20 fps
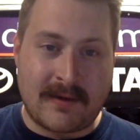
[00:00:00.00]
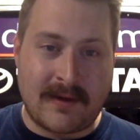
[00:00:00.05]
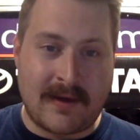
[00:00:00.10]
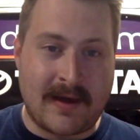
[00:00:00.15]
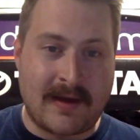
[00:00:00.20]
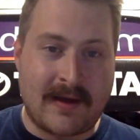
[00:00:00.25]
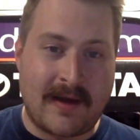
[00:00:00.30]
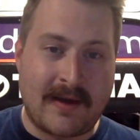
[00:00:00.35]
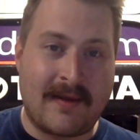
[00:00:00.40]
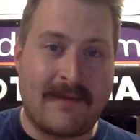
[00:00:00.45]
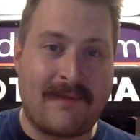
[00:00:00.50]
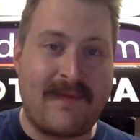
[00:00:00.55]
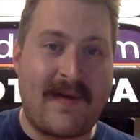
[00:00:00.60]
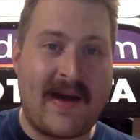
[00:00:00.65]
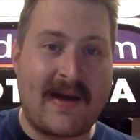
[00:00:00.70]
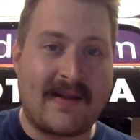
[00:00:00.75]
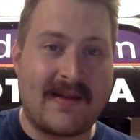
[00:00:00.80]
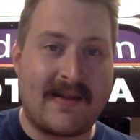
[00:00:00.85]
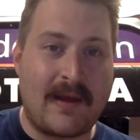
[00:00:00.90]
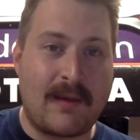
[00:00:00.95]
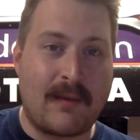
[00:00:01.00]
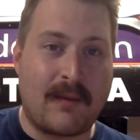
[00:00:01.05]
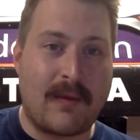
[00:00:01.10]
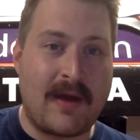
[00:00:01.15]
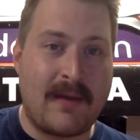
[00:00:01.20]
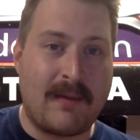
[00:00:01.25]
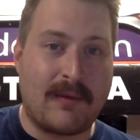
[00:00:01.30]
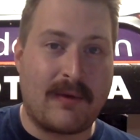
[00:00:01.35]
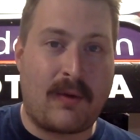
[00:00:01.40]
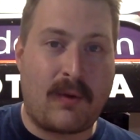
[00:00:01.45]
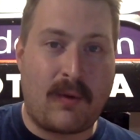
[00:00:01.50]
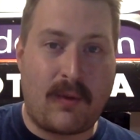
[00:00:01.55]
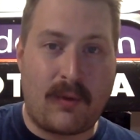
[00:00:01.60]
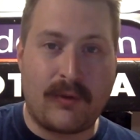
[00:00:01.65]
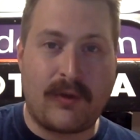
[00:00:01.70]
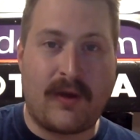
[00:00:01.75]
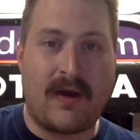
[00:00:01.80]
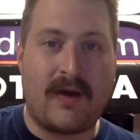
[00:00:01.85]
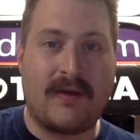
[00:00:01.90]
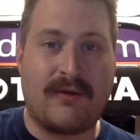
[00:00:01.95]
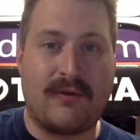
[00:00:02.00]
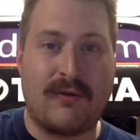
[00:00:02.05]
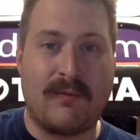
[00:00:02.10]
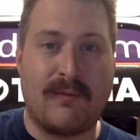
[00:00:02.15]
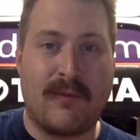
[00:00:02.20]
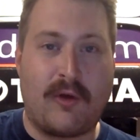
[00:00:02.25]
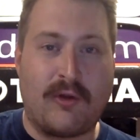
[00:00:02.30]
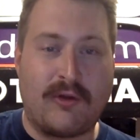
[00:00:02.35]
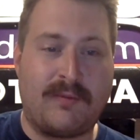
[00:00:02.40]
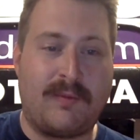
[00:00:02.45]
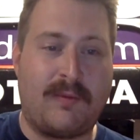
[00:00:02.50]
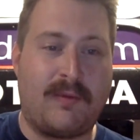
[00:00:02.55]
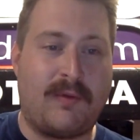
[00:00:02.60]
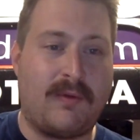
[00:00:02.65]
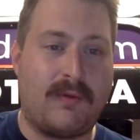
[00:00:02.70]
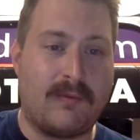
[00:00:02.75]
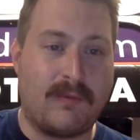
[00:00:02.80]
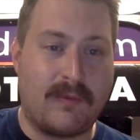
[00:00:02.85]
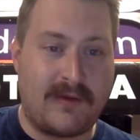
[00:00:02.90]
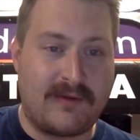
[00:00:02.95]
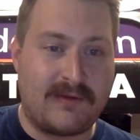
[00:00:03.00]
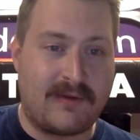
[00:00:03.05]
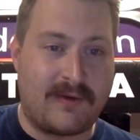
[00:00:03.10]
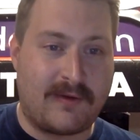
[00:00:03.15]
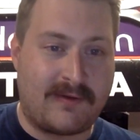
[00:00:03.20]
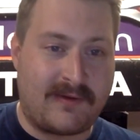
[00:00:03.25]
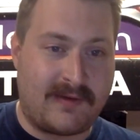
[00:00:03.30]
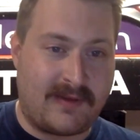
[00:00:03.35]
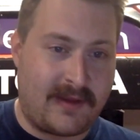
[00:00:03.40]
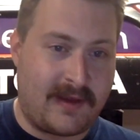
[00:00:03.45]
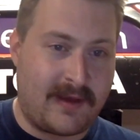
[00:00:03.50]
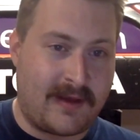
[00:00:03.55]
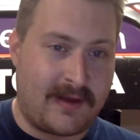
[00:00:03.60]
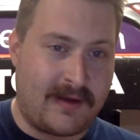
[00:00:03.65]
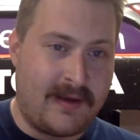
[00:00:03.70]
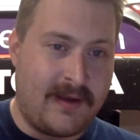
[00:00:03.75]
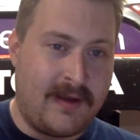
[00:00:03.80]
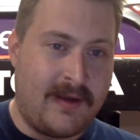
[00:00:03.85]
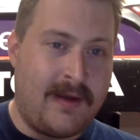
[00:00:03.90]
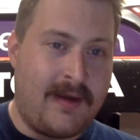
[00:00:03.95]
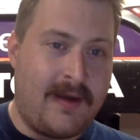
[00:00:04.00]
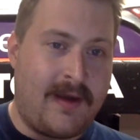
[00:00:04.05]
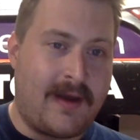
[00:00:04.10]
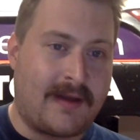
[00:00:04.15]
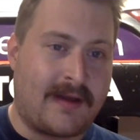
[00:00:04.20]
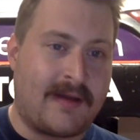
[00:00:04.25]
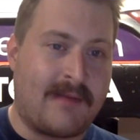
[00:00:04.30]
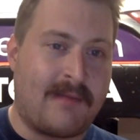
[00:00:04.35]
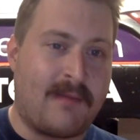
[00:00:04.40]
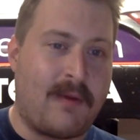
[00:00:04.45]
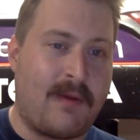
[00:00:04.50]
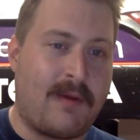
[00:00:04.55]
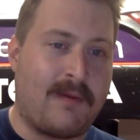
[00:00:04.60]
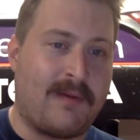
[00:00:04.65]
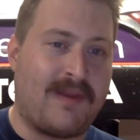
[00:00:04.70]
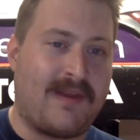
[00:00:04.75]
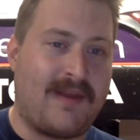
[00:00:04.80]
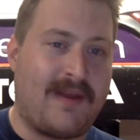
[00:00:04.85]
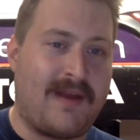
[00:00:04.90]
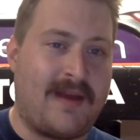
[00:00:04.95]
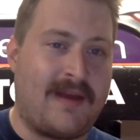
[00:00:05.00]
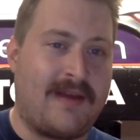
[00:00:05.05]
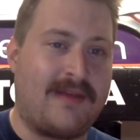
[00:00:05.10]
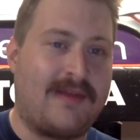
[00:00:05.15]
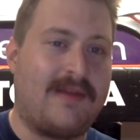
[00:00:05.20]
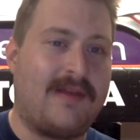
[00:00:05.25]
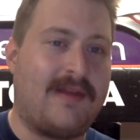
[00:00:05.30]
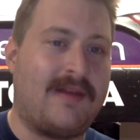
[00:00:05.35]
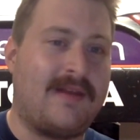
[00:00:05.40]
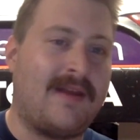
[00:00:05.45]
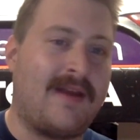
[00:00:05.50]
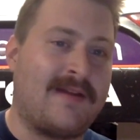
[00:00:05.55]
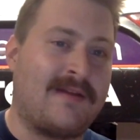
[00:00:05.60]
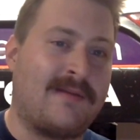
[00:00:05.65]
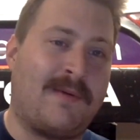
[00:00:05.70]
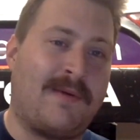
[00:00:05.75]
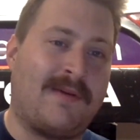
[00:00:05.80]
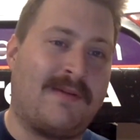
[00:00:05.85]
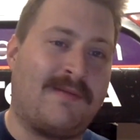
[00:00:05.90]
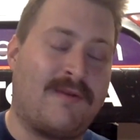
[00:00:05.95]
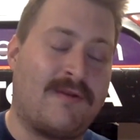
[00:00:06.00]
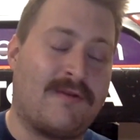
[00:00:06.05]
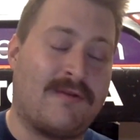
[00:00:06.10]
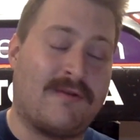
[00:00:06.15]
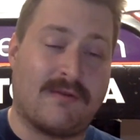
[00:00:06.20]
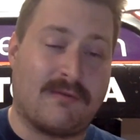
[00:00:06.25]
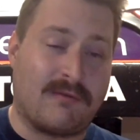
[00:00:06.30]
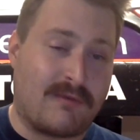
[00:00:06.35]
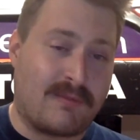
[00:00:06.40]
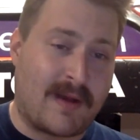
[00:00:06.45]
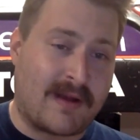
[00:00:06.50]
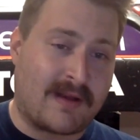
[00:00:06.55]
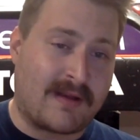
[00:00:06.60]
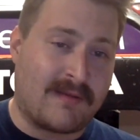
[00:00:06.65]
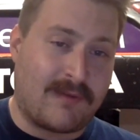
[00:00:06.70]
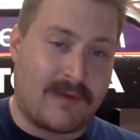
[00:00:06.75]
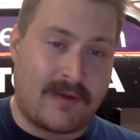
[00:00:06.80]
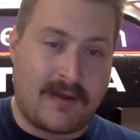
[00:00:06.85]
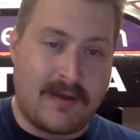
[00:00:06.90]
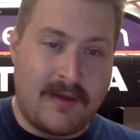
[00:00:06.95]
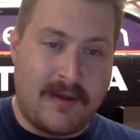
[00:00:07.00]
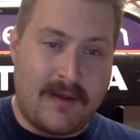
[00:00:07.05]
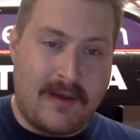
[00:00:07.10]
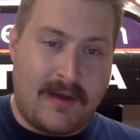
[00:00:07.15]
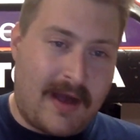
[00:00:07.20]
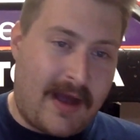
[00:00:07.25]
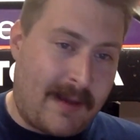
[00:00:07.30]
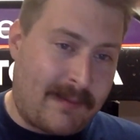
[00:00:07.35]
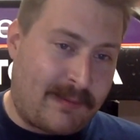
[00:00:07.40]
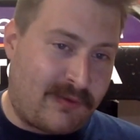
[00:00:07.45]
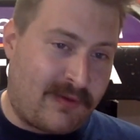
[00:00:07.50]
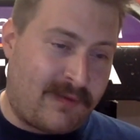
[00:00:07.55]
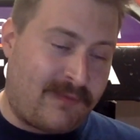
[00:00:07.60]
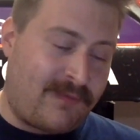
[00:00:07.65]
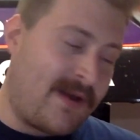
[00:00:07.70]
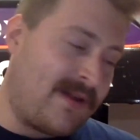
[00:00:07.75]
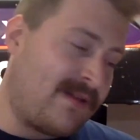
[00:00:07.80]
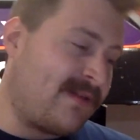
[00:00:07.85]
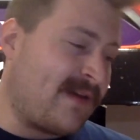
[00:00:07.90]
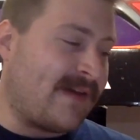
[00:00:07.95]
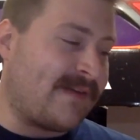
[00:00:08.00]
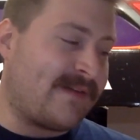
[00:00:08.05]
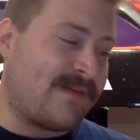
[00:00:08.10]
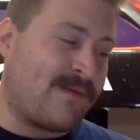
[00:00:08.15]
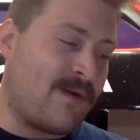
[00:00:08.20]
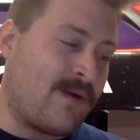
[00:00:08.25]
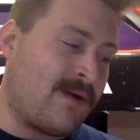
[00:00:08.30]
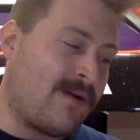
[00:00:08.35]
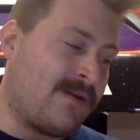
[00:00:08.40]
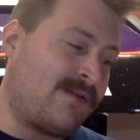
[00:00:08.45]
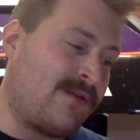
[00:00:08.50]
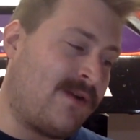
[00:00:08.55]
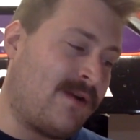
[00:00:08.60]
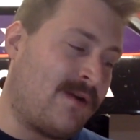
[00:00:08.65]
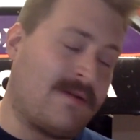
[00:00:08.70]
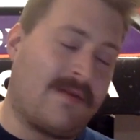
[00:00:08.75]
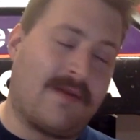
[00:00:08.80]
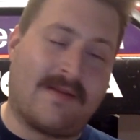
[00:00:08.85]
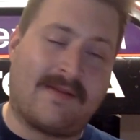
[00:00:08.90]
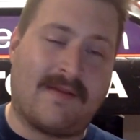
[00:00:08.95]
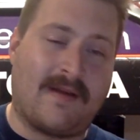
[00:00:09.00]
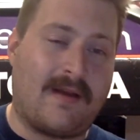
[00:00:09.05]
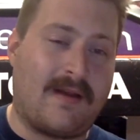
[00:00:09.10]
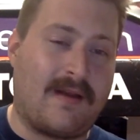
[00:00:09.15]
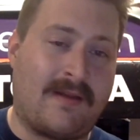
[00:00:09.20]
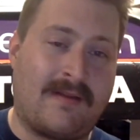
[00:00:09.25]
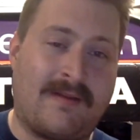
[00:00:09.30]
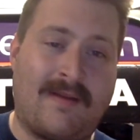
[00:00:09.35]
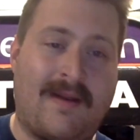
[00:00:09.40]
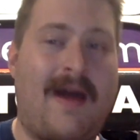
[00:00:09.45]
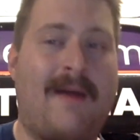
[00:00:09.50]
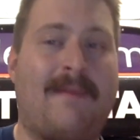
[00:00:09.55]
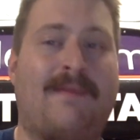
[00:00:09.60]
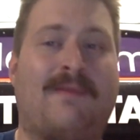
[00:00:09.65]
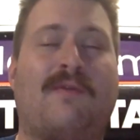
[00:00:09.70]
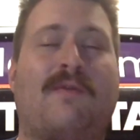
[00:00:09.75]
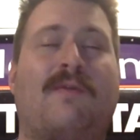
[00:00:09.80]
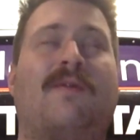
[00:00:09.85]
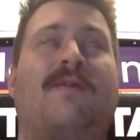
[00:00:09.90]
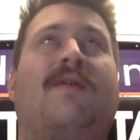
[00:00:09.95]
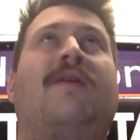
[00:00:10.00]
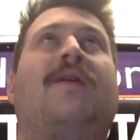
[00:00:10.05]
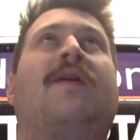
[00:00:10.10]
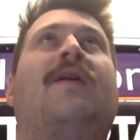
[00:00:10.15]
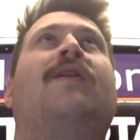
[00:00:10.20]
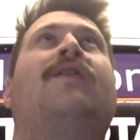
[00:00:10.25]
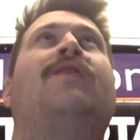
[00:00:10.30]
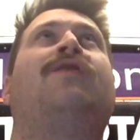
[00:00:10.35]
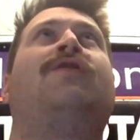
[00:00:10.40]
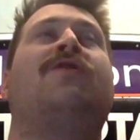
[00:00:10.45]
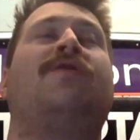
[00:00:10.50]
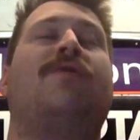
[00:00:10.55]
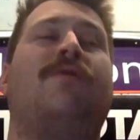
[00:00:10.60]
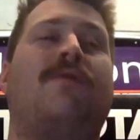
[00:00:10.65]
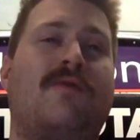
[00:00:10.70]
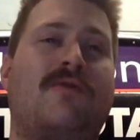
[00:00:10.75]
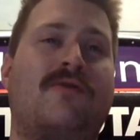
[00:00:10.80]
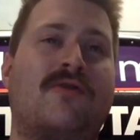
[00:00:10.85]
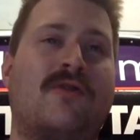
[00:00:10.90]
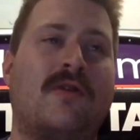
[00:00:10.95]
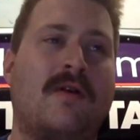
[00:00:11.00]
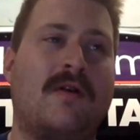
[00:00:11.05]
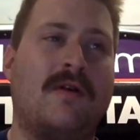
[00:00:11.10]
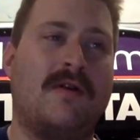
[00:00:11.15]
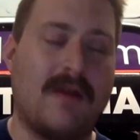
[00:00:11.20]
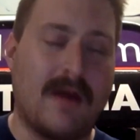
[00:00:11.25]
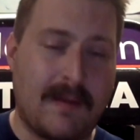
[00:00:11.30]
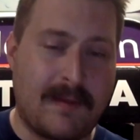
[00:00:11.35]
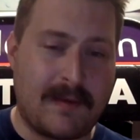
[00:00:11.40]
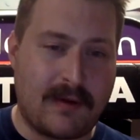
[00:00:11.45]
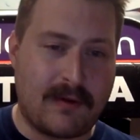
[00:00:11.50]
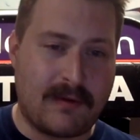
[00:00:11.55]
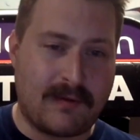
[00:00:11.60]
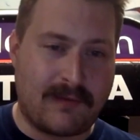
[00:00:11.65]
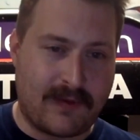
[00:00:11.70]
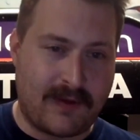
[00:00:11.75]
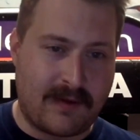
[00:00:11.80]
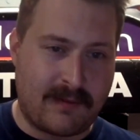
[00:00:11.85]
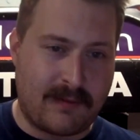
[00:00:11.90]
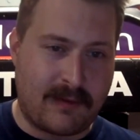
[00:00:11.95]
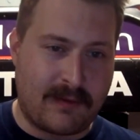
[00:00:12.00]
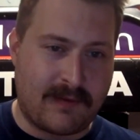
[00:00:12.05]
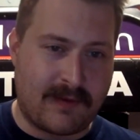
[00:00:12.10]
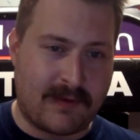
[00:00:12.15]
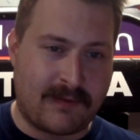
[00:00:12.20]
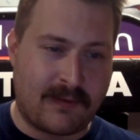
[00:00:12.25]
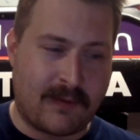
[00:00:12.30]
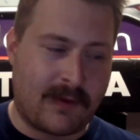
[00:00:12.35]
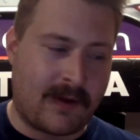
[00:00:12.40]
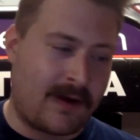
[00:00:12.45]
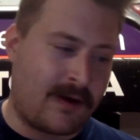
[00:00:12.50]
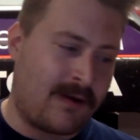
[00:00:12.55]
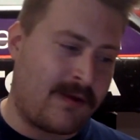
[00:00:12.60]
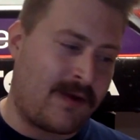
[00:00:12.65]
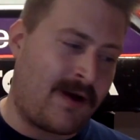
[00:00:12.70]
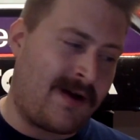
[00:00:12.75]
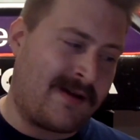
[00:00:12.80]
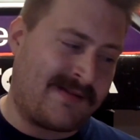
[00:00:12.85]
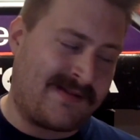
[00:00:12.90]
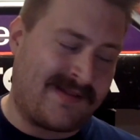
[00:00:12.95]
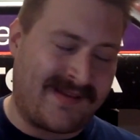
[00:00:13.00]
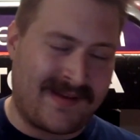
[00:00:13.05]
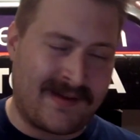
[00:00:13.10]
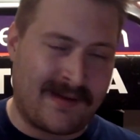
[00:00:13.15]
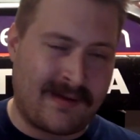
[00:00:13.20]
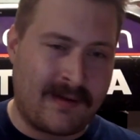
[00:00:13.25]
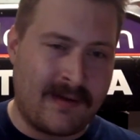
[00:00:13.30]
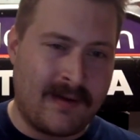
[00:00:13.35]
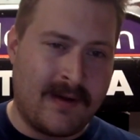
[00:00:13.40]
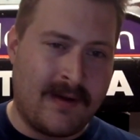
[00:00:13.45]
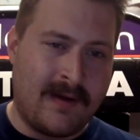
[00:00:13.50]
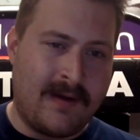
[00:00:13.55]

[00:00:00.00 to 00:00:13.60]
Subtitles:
the end. And the fact that they were able to hold on through multiple restarts at the end and come away with 8th and 9th place finishes respectively, absolutely fantastic for RCR. It's an absolutely huge W for them moving forward. I know the Austin Hill